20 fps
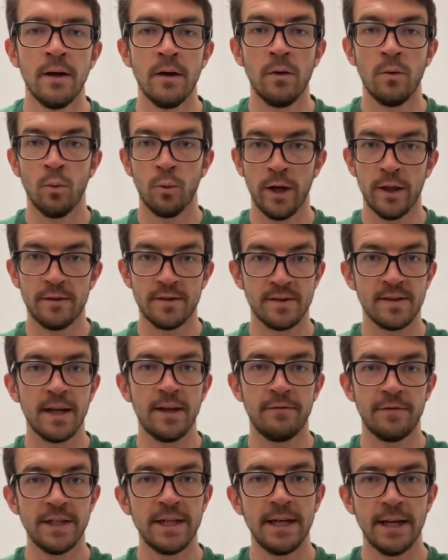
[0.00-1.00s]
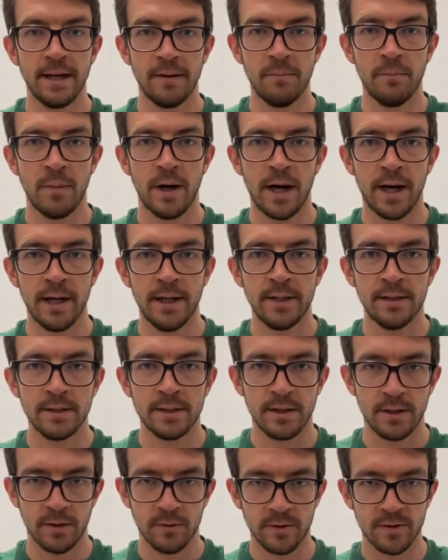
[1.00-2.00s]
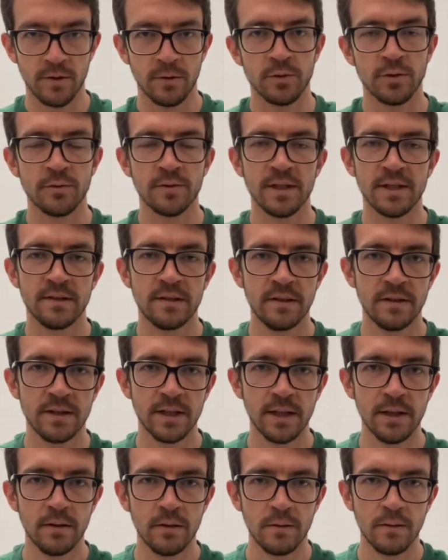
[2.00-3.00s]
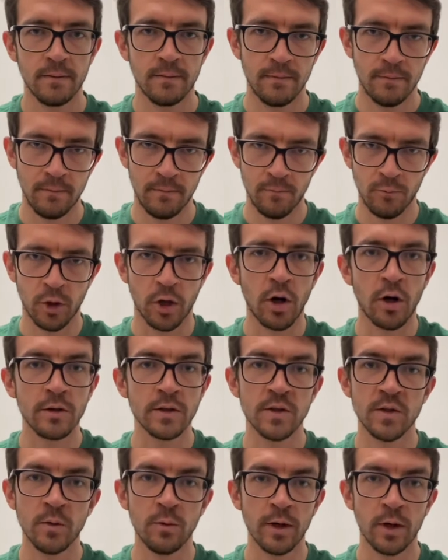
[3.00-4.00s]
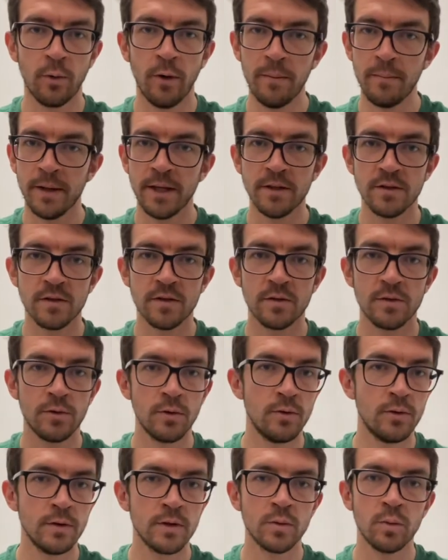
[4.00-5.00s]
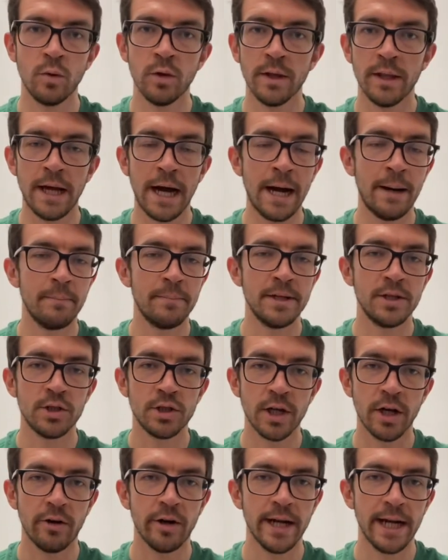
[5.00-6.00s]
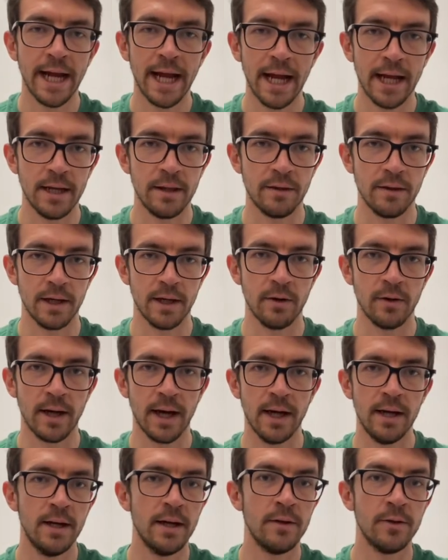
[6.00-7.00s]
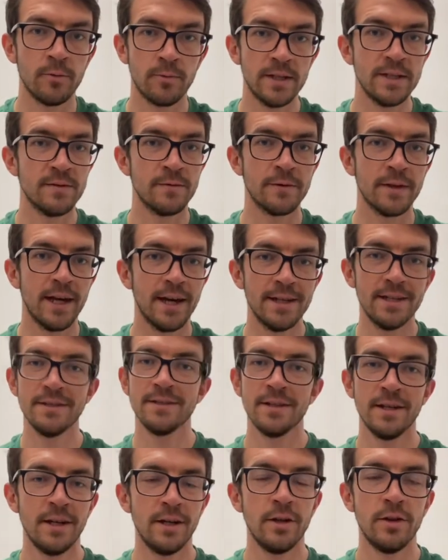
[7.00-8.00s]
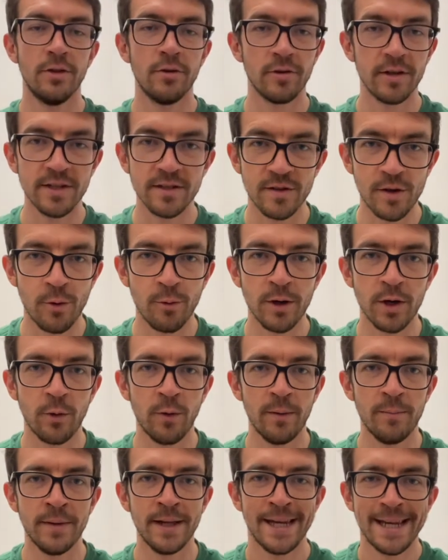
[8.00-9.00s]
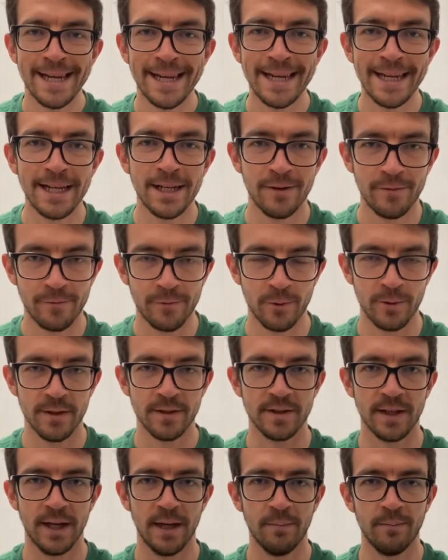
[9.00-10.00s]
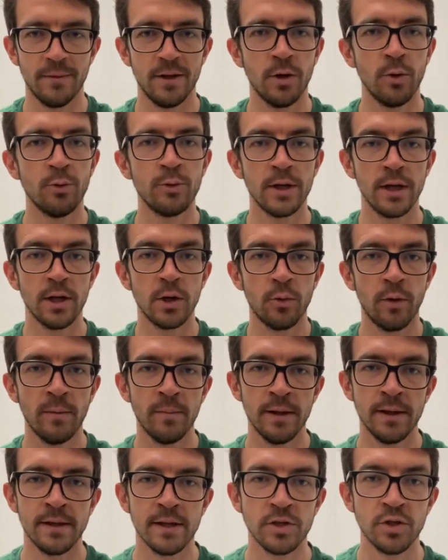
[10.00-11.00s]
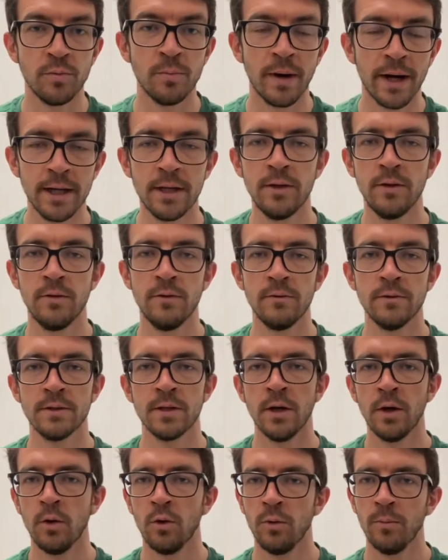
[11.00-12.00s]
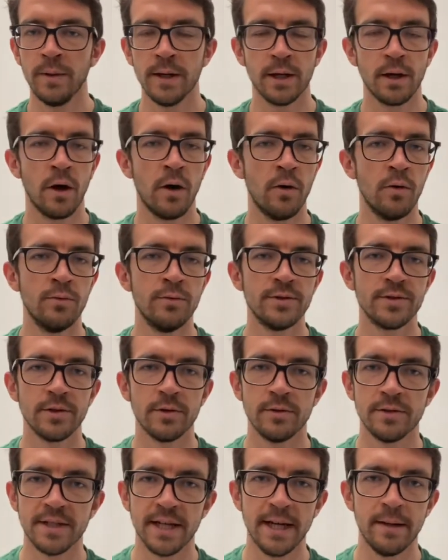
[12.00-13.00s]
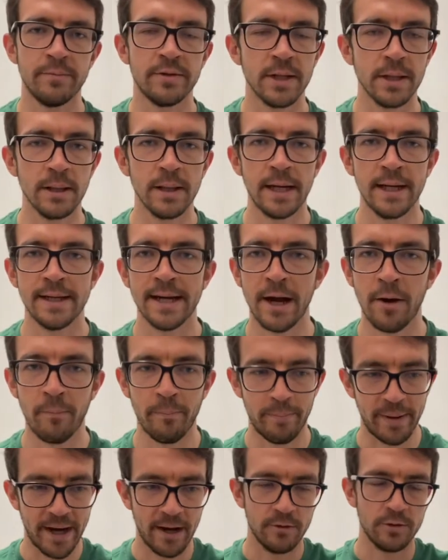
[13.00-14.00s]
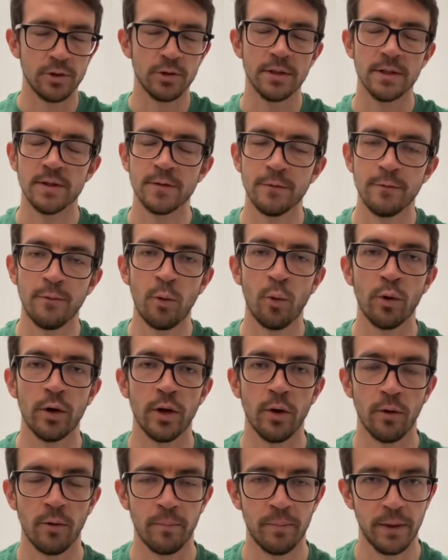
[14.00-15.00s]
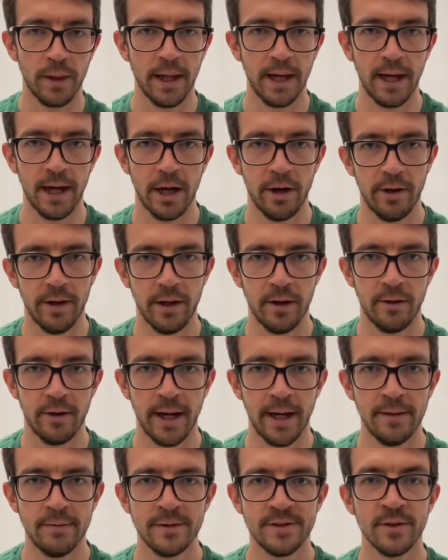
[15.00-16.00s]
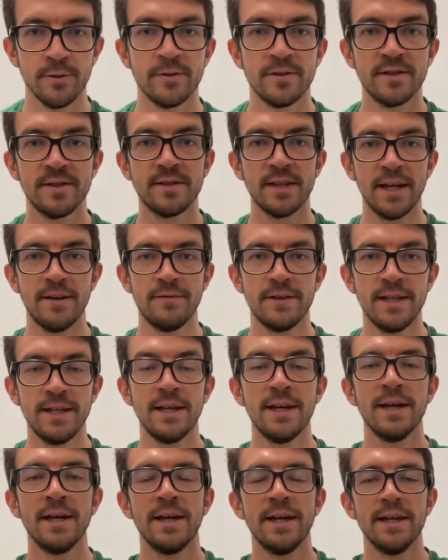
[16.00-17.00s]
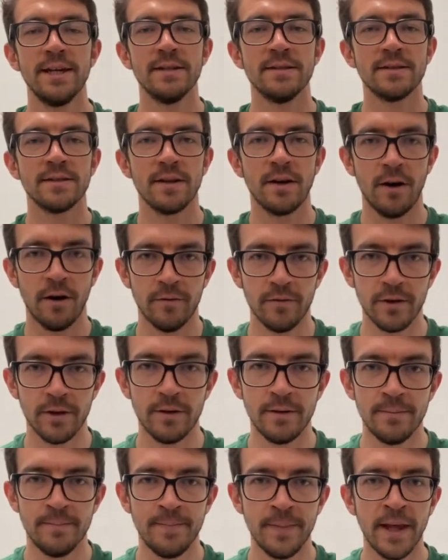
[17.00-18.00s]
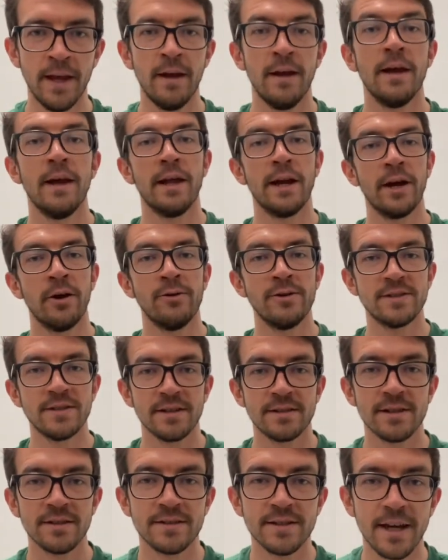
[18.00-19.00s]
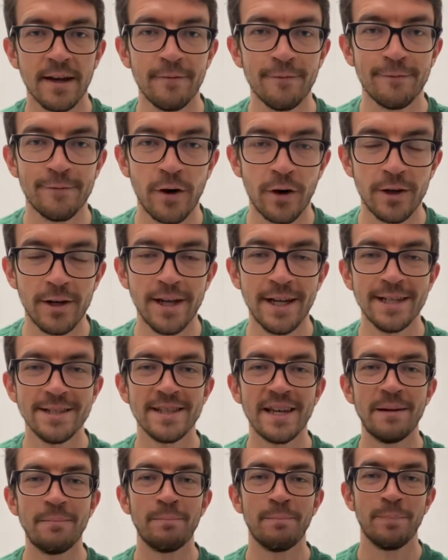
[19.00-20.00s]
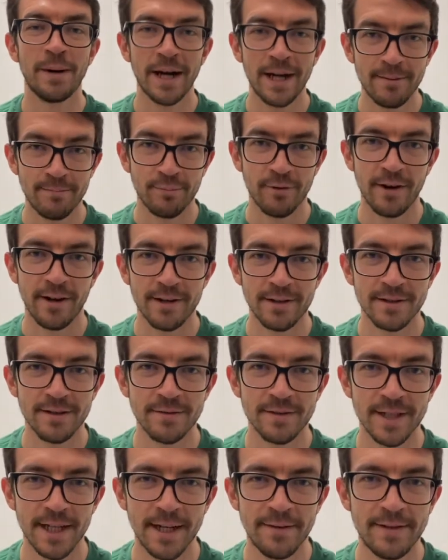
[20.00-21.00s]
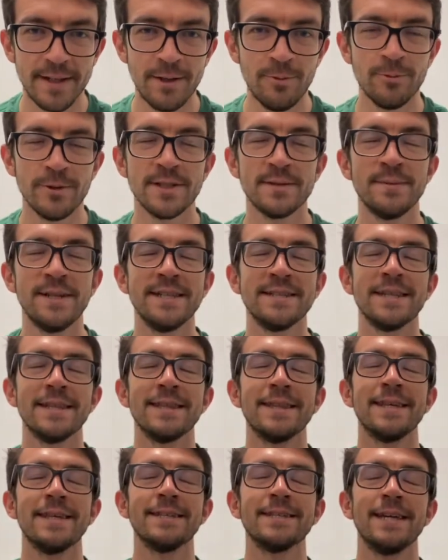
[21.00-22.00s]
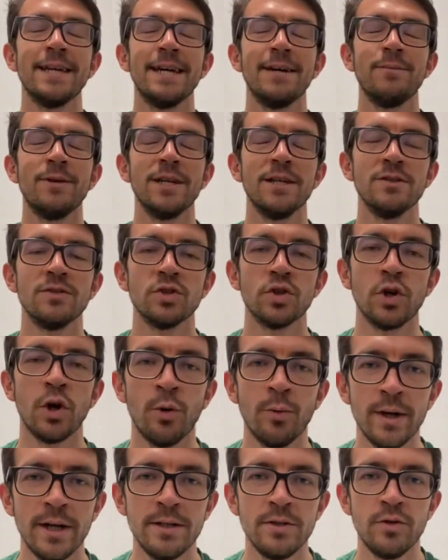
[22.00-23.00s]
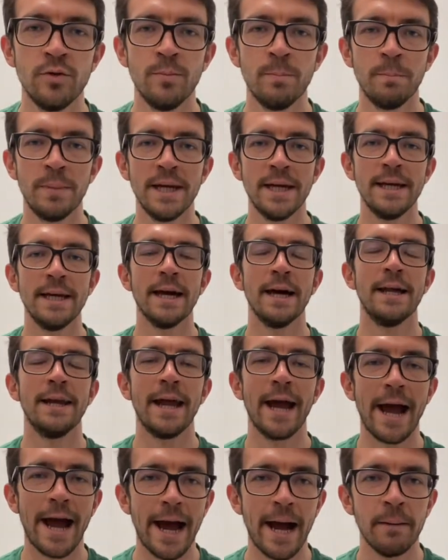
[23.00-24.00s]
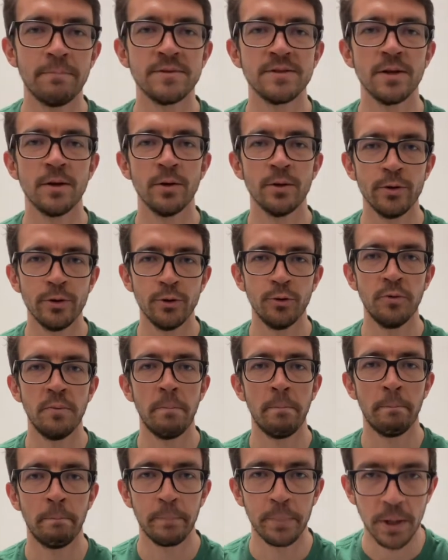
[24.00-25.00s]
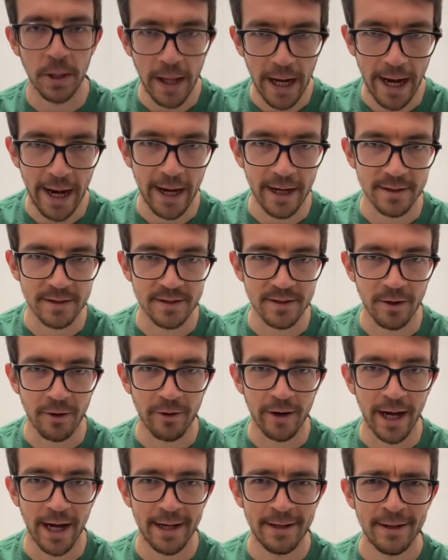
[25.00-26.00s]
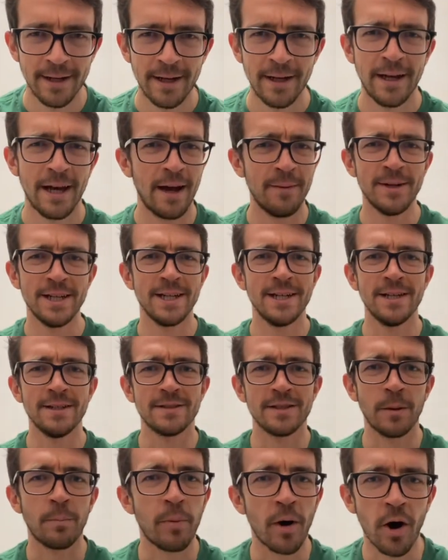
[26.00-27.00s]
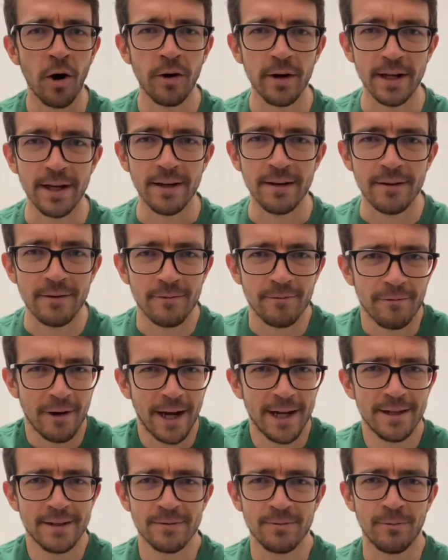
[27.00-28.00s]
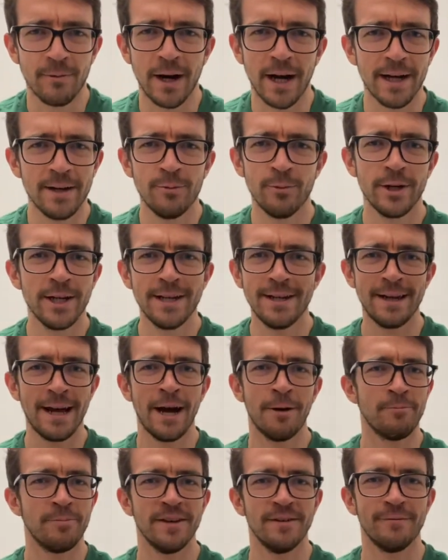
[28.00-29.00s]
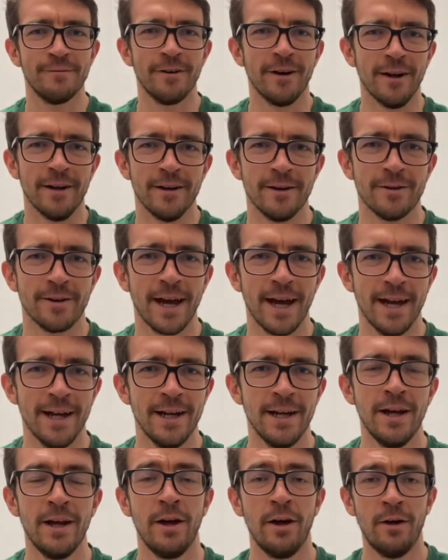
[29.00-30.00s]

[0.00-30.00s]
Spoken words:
With safety in mind, social distancing, in regards to equipment, students will not be sharing anything, okay? And the reason for that is there is no equipment needed for this game. The only equipment that you might use would be cones or tape to lay down boundaries for your play area, all right? So safety is covered. And I always like to say fun is a byproduct of safety, which means that this game is going to be an absolute blast, all right? I mean, it's a party, right? Why would it not be fun, okay?